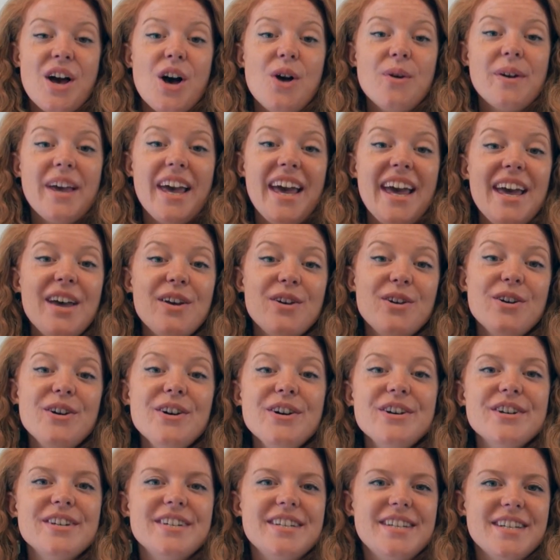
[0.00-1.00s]
Okay,
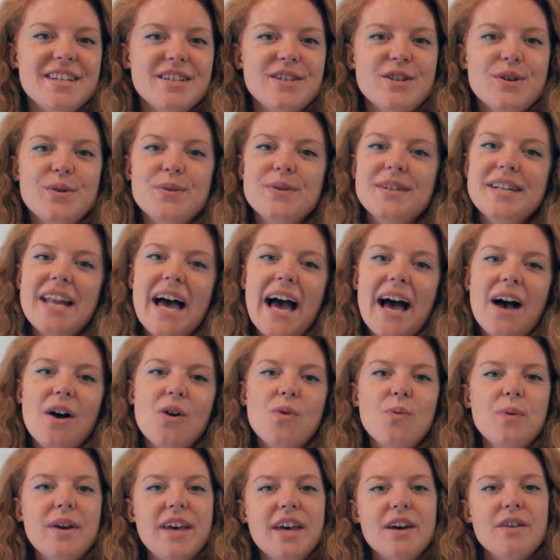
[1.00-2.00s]
good. So
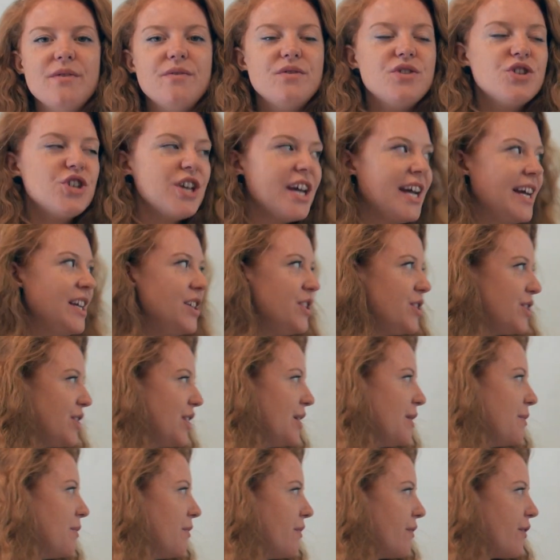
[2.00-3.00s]
now we have changed
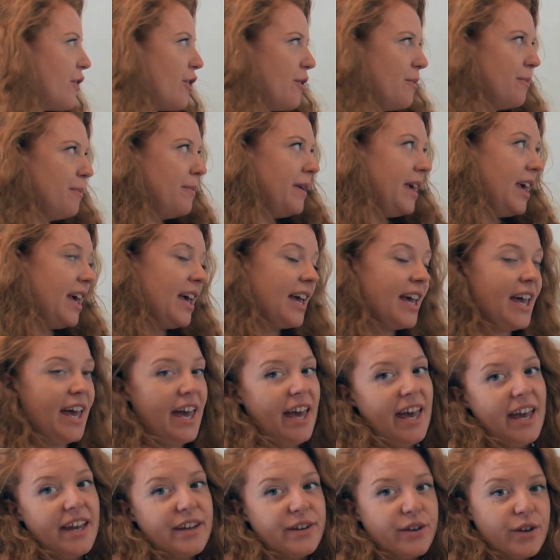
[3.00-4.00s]
them from being
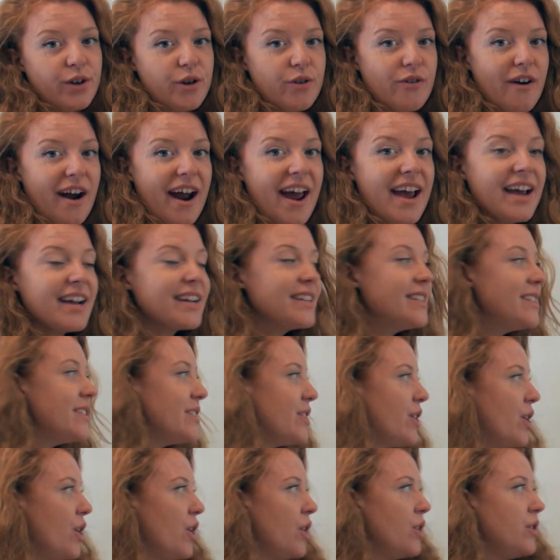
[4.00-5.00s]

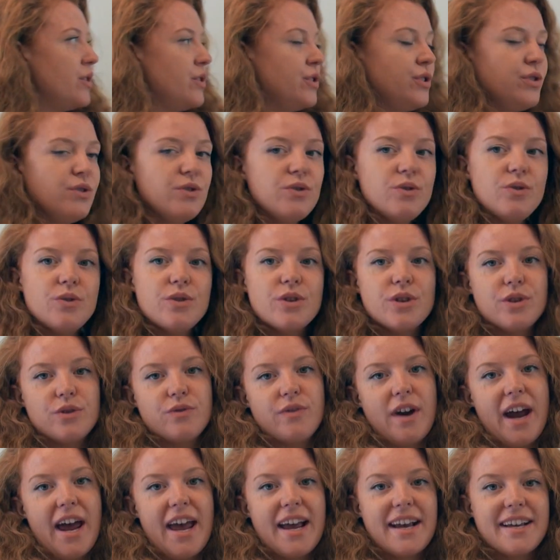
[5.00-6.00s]
incorrect to
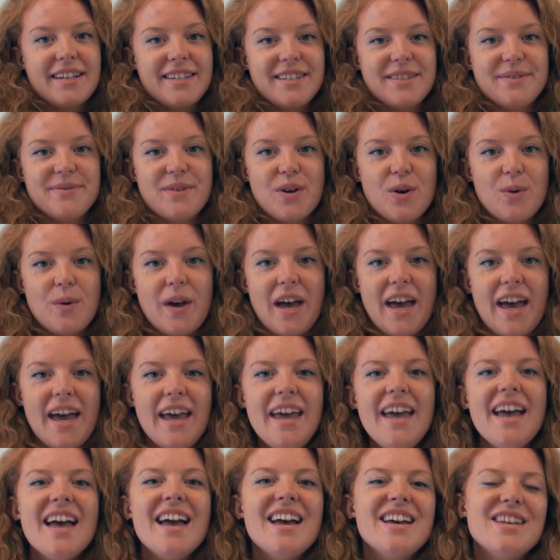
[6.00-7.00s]
correct,
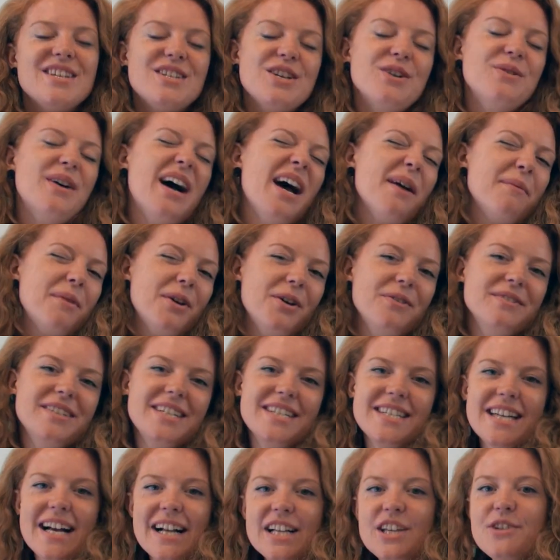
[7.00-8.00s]
okay? So I'm going
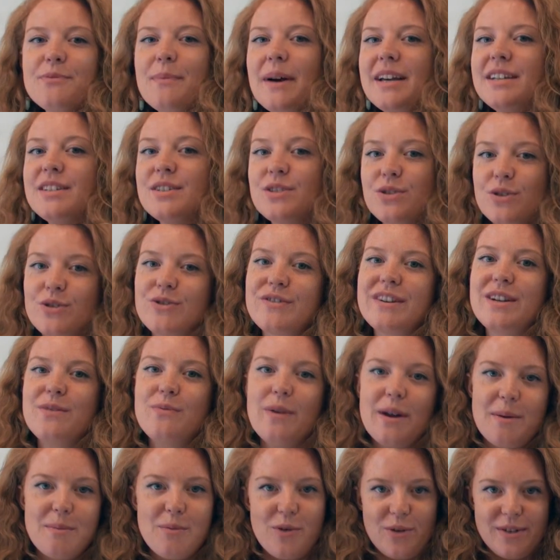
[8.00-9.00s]
to tell you my story
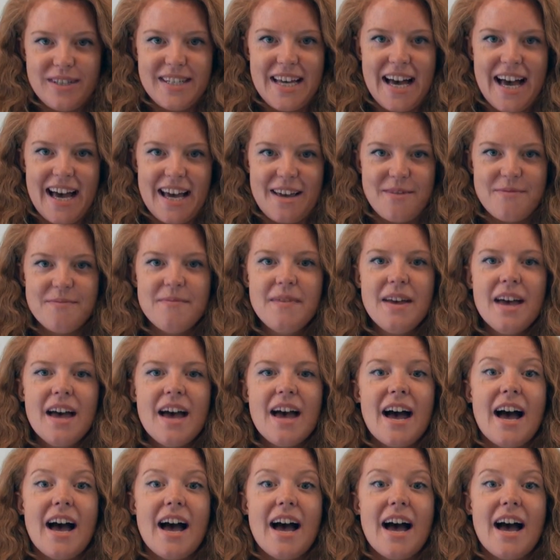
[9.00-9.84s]
one more time